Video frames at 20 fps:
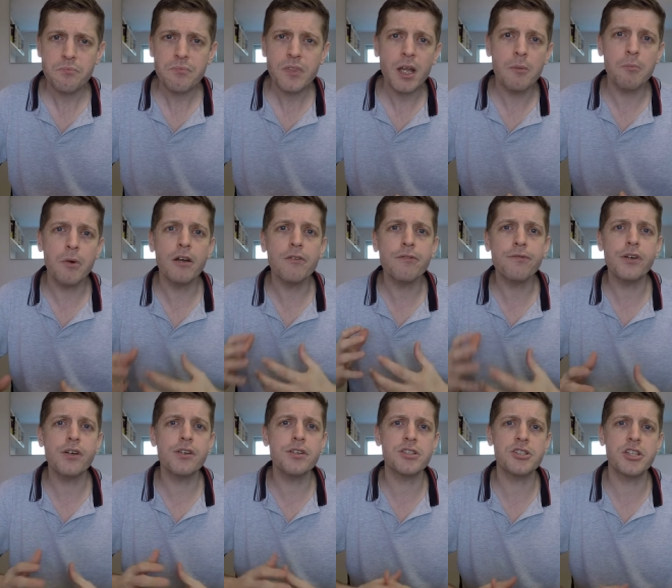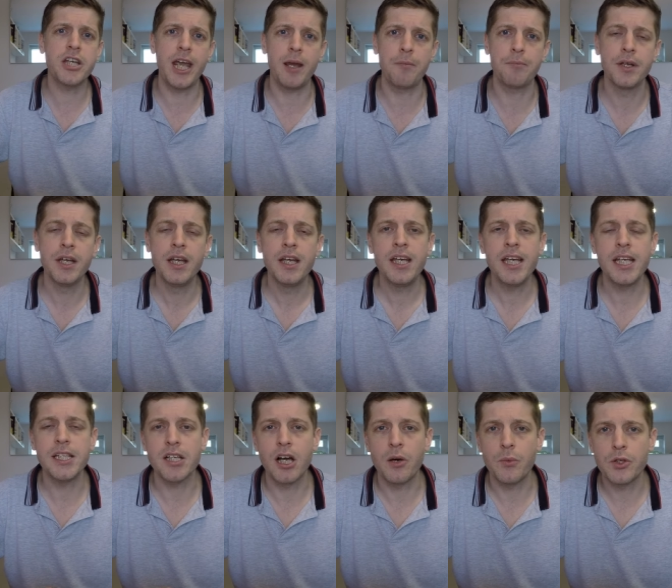My first tip
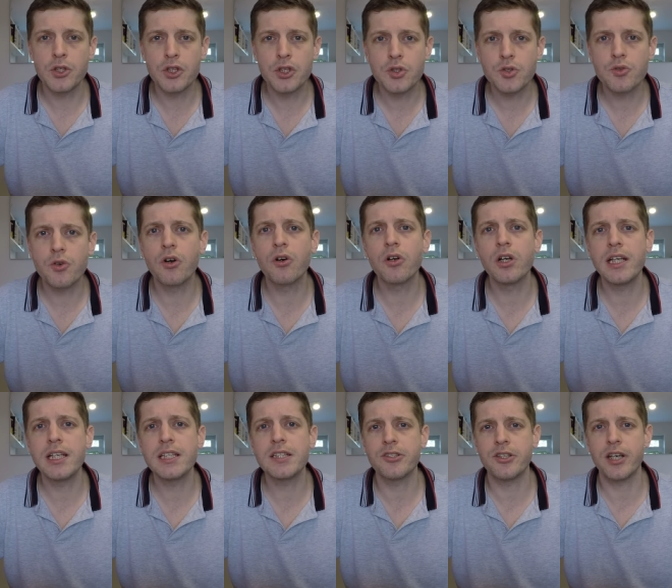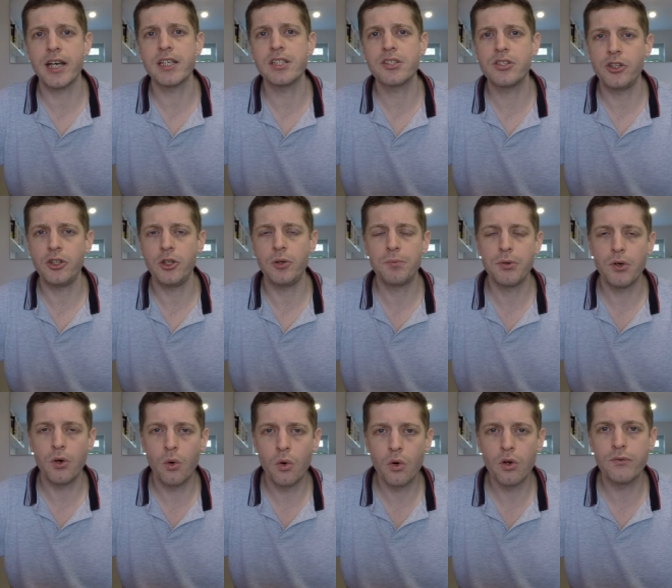is I would strongly suggest that you
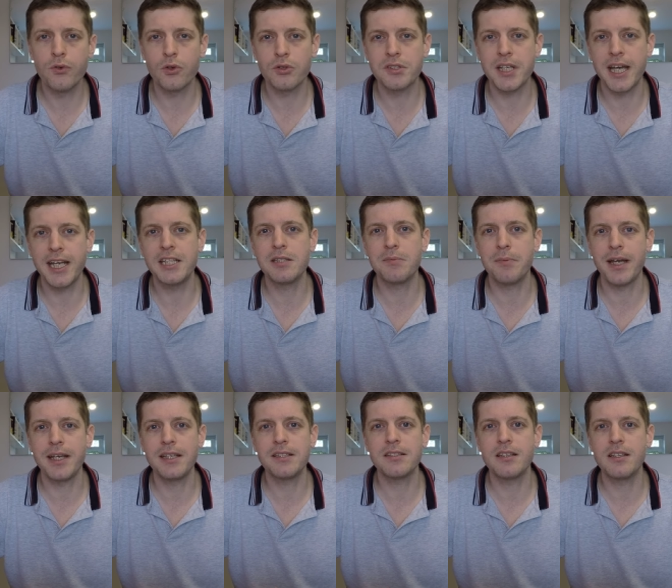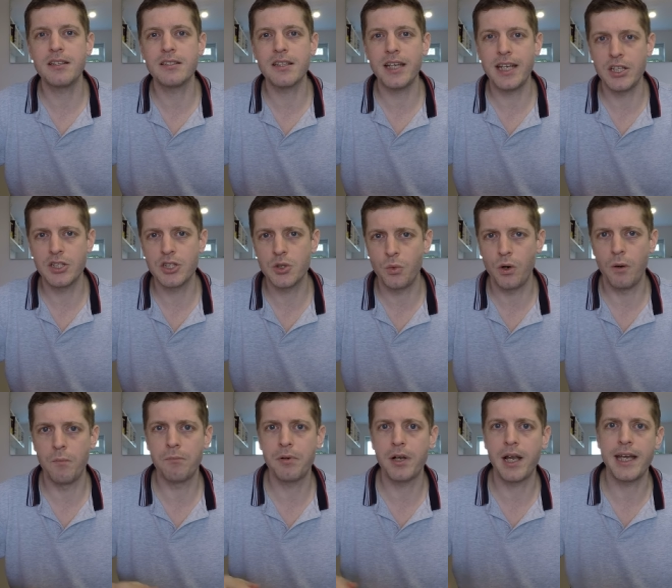put all of your databases into
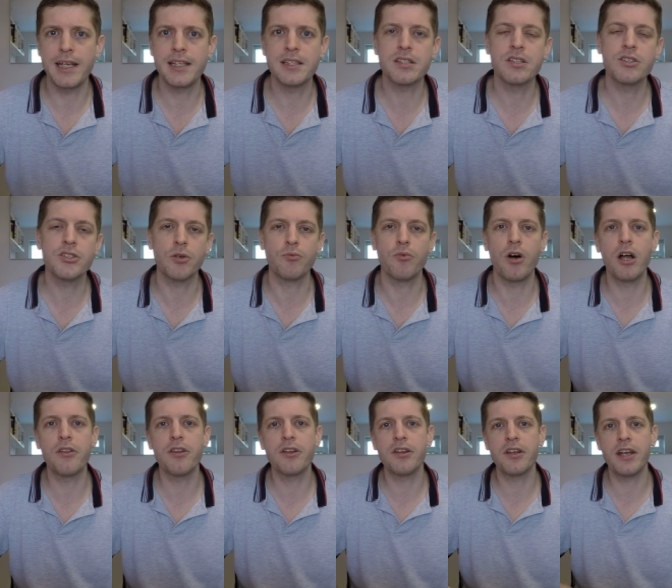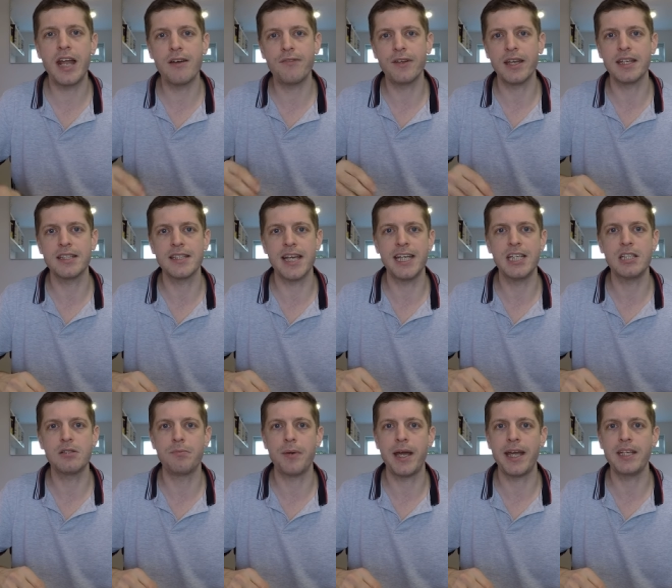one place. So rather than having a
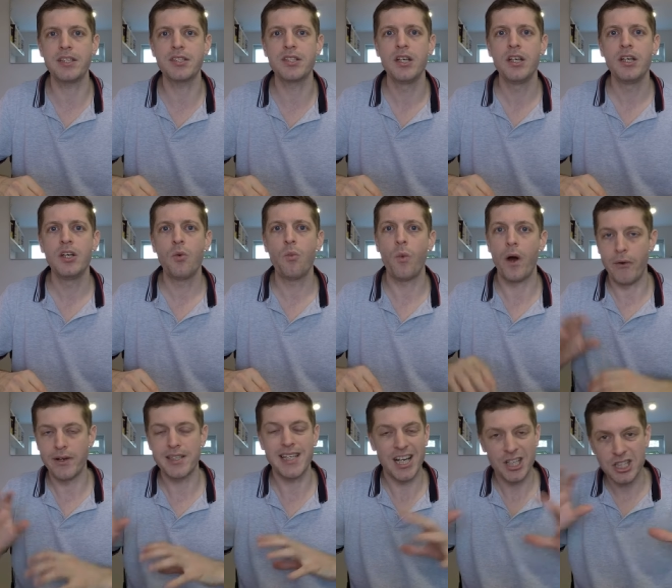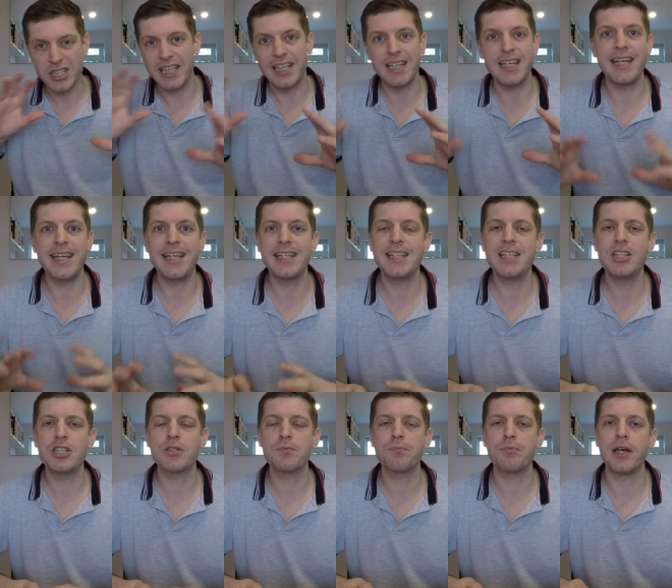database where it's actually
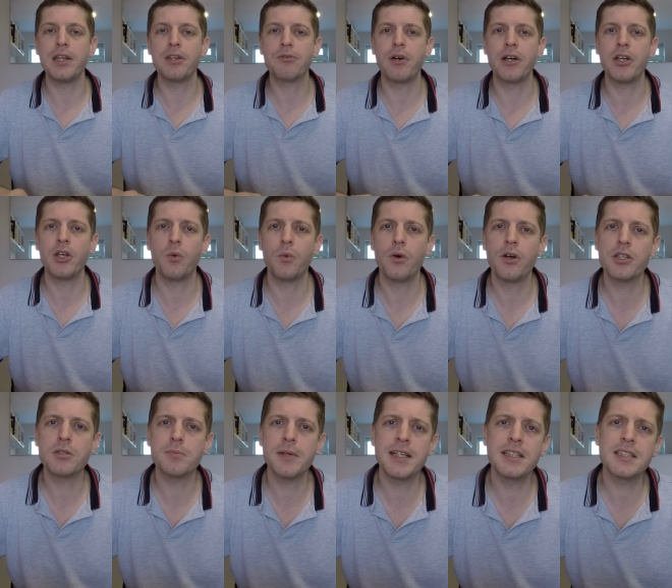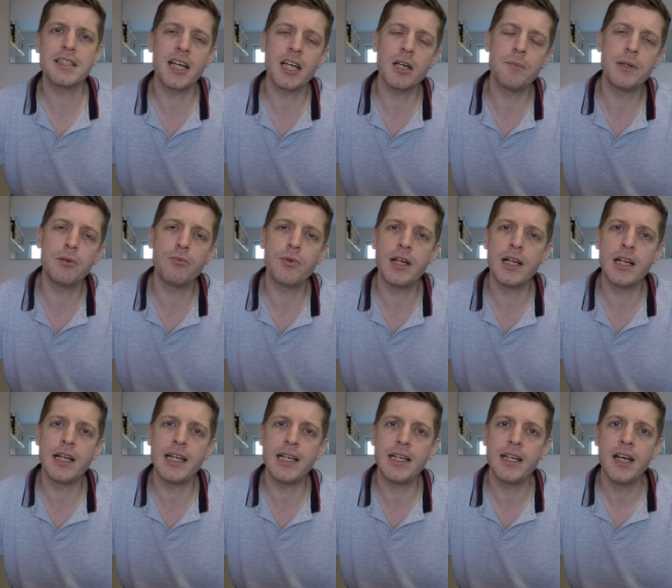needed spread throughout your workspace, that can be
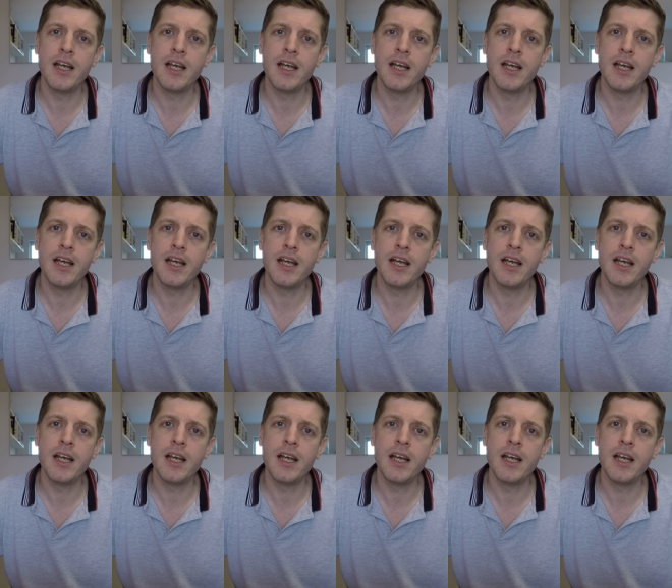really